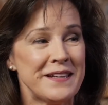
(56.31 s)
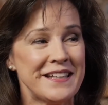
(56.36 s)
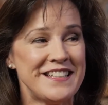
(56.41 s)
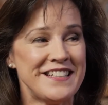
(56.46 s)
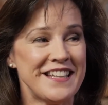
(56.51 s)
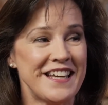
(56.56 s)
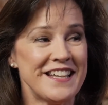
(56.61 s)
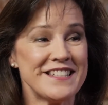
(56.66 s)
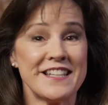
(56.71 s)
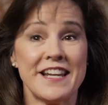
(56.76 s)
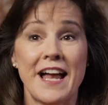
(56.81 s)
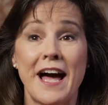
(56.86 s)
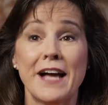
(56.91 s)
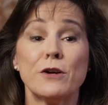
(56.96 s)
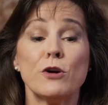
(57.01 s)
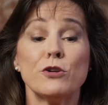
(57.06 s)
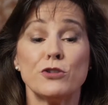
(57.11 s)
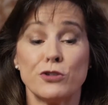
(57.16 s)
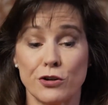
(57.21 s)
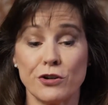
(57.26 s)
PJs, and
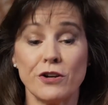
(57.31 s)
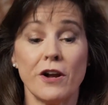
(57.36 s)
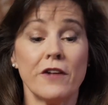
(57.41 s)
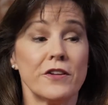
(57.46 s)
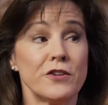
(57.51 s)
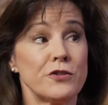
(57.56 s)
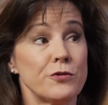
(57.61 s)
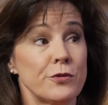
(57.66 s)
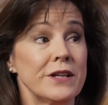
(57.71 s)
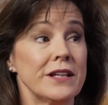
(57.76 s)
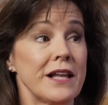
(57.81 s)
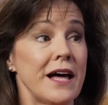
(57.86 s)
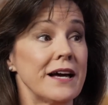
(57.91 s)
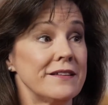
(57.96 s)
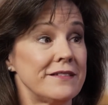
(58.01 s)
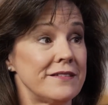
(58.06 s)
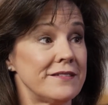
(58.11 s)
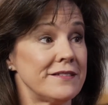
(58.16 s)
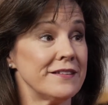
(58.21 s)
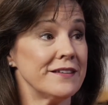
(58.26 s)
I'd go turn on the tree
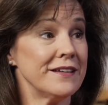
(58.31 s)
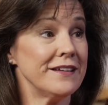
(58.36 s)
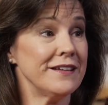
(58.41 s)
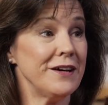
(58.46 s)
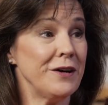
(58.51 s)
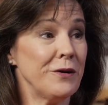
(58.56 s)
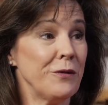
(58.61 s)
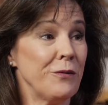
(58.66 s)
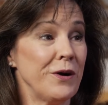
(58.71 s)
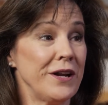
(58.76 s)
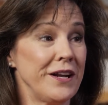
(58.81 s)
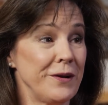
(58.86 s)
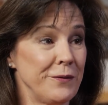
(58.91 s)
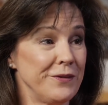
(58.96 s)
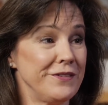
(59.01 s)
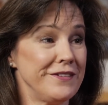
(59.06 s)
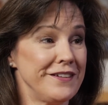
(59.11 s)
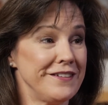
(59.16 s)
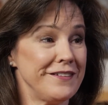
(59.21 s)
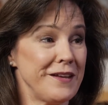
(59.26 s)
lights when it
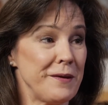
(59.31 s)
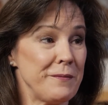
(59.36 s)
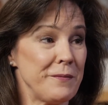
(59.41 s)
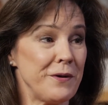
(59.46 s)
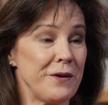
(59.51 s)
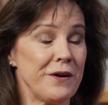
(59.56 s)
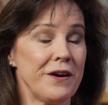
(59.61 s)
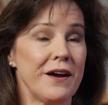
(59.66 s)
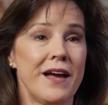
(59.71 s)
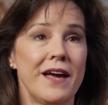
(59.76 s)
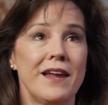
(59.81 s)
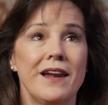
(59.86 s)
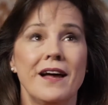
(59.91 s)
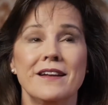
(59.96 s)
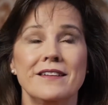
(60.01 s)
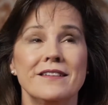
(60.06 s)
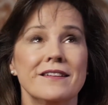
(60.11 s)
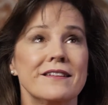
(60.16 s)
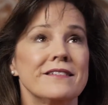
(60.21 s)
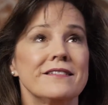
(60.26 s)
was December, and
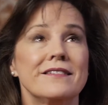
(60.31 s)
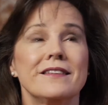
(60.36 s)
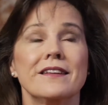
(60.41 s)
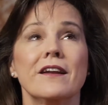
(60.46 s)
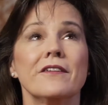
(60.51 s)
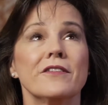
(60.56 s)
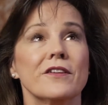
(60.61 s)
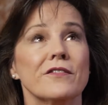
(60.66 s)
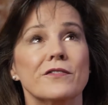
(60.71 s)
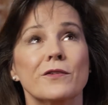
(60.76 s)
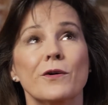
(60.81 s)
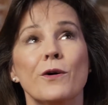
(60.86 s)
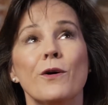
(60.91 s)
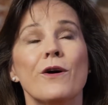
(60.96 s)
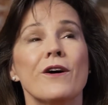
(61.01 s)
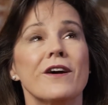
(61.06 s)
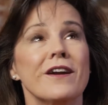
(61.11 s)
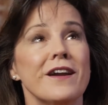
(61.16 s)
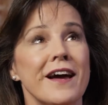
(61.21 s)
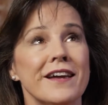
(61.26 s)
I'd just sit on the
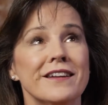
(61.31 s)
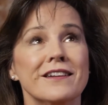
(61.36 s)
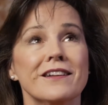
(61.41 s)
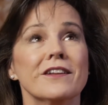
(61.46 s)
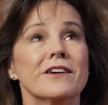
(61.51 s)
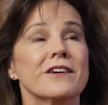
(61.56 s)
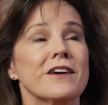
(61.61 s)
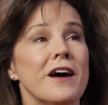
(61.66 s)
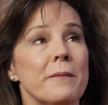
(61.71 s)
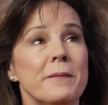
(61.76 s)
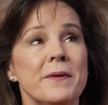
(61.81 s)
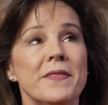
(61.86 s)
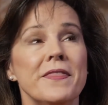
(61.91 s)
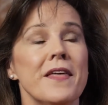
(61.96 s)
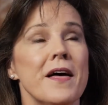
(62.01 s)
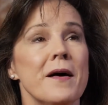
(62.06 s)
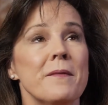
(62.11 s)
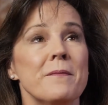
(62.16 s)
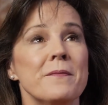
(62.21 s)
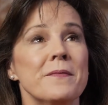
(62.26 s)
floor and I'd look up at
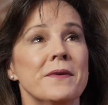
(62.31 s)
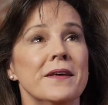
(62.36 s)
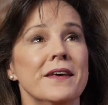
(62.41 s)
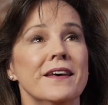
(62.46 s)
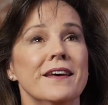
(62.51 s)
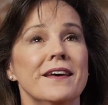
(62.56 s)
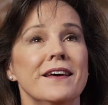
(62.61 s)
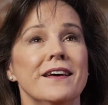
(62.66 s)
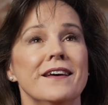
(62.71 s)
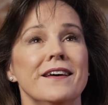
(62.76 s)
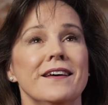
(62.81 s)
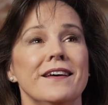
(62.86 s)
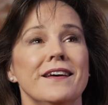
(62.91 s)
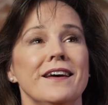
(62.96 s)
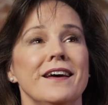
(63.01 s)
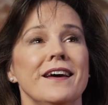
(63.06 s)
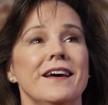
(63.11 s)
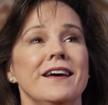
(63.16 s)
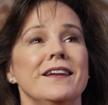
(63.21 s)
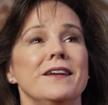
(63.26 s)
them,
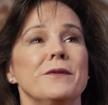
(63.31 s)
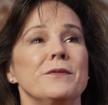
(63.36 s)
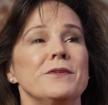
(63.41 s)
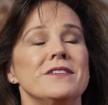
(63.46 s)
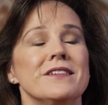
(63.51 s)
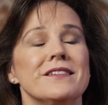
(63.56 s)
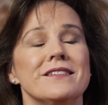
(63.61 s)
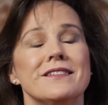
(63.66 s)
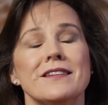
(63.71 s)
and it was